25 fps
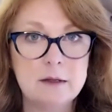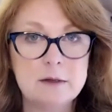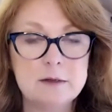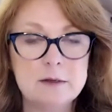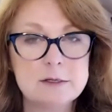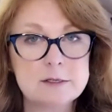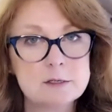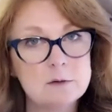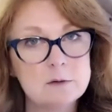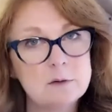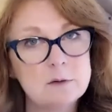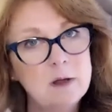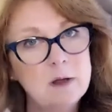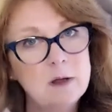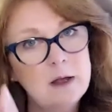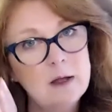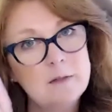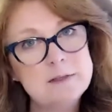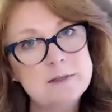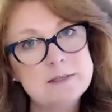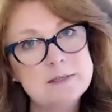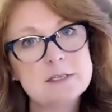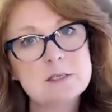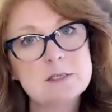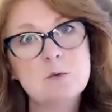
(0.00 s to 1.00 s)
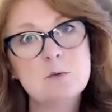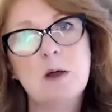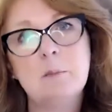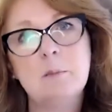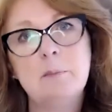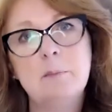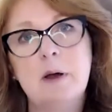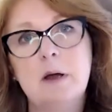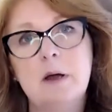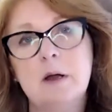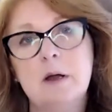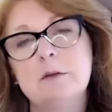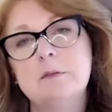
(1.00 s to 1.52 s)
So this is one
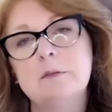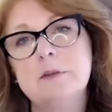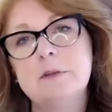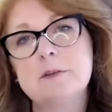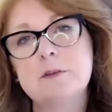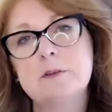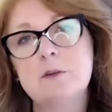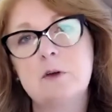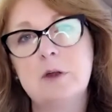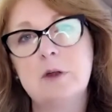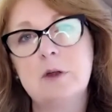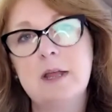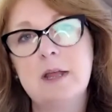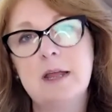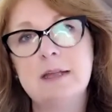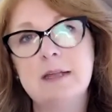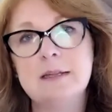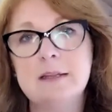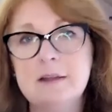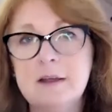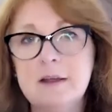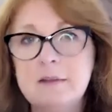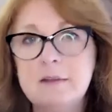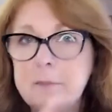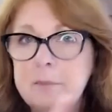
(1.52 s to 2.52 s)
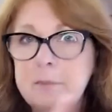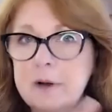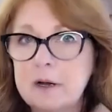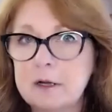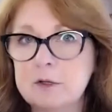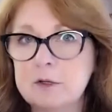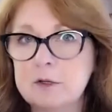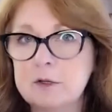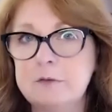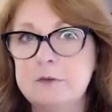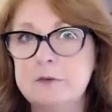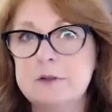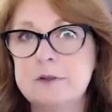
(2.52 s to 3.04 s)
part of the story. And another part
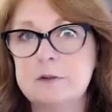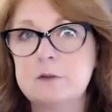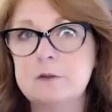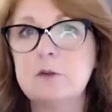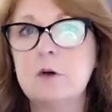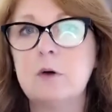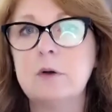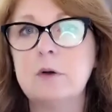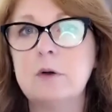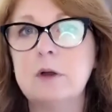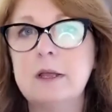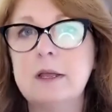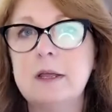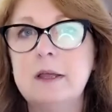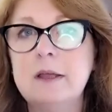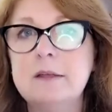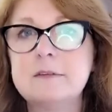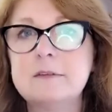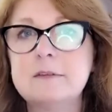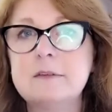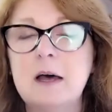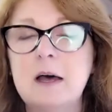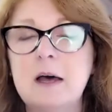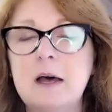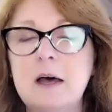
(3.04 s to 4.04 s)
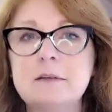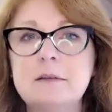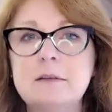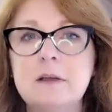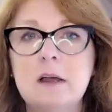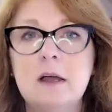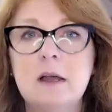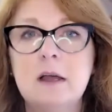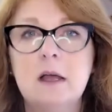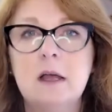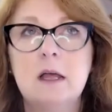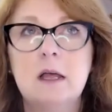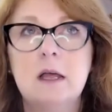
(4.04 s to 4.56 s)
of the story is that
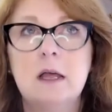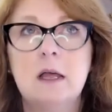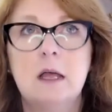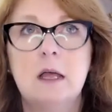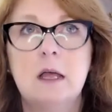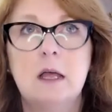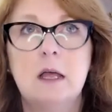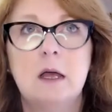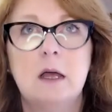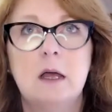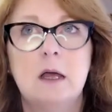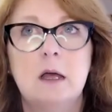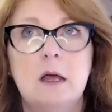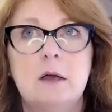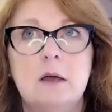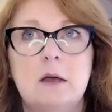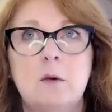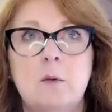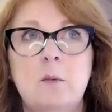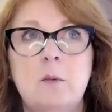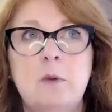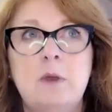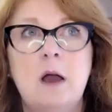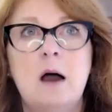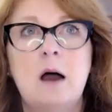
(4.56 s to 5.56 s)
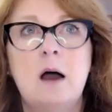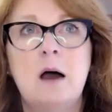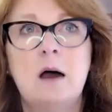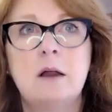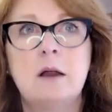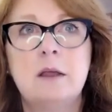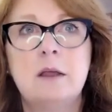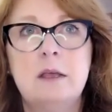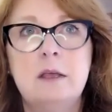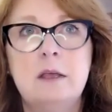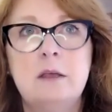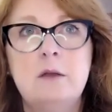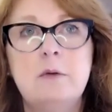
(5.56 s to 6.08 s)
we are
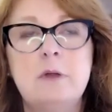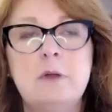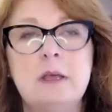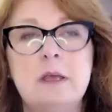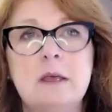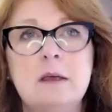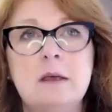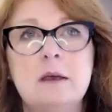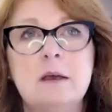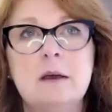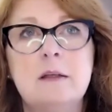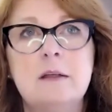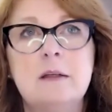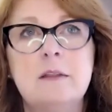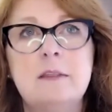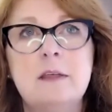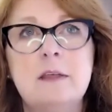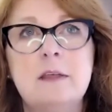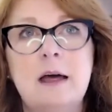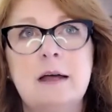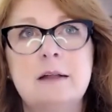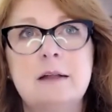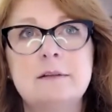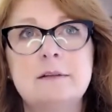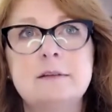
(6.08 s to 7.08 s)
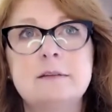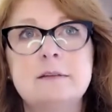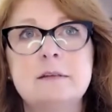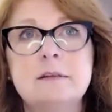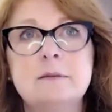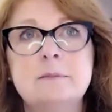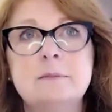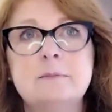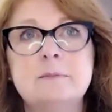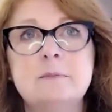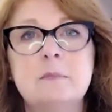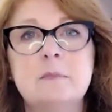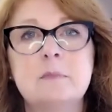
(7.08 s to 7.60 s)
hearing that
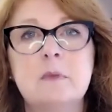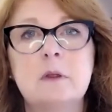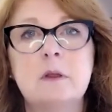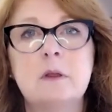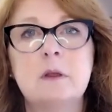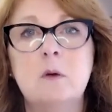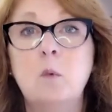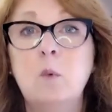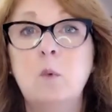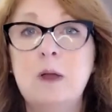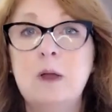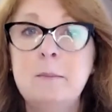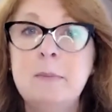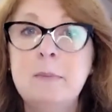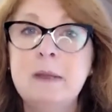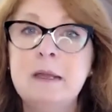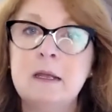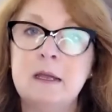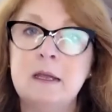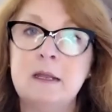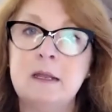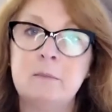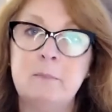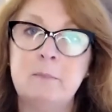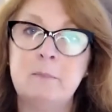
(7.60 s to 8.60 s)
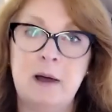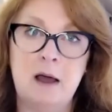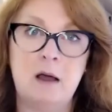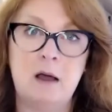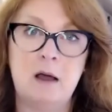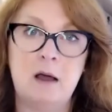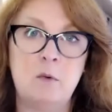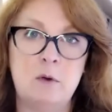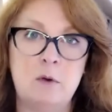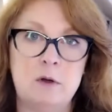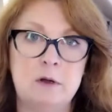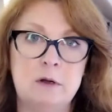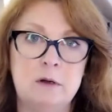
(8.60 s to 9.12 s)
women in
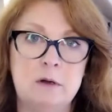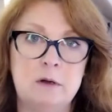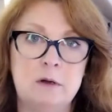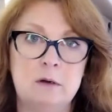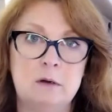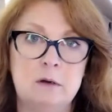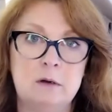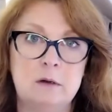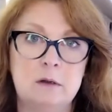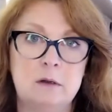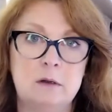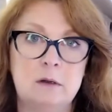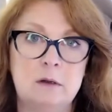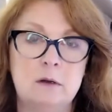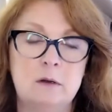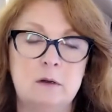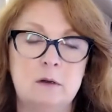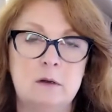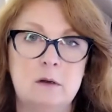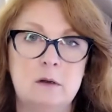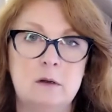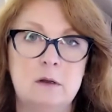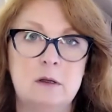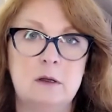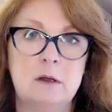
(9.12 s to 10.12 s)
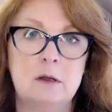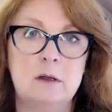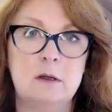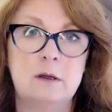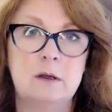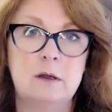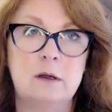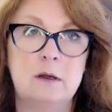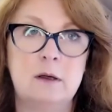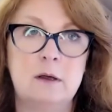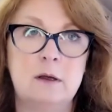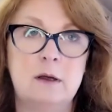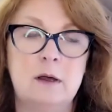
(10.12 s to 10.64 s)
power,
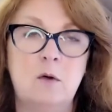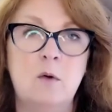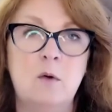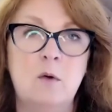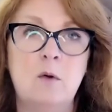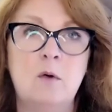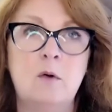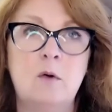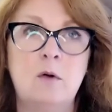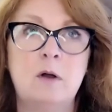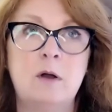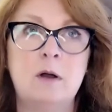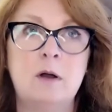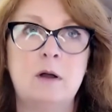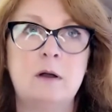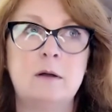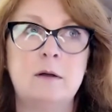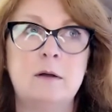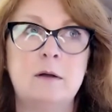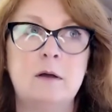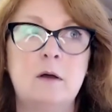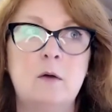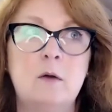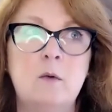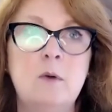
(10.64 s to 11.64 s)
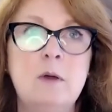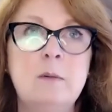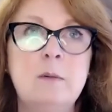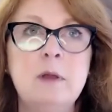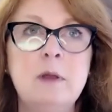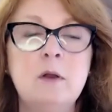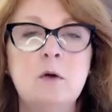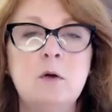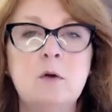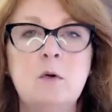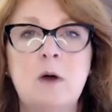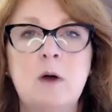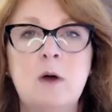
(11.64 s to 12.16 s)
or women
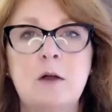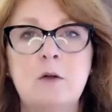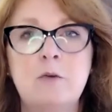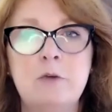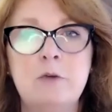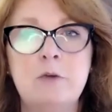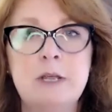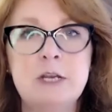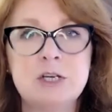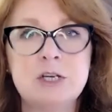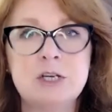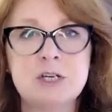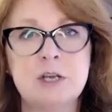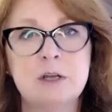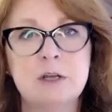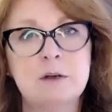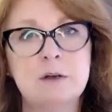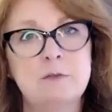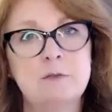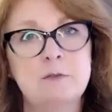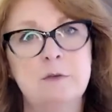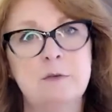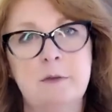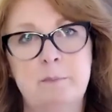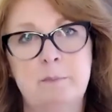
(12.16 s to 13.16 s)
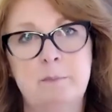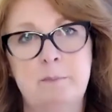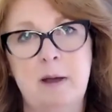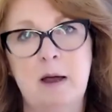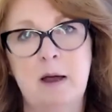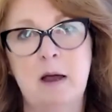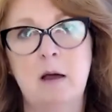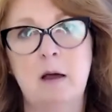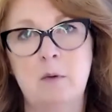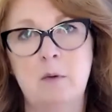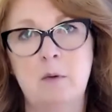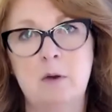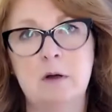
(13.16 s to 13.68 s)
who are reaching for the
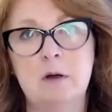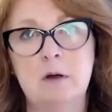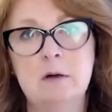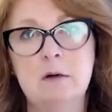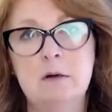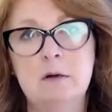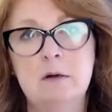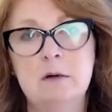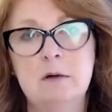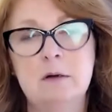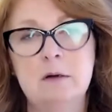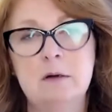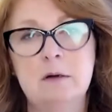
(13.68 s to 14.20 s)
power,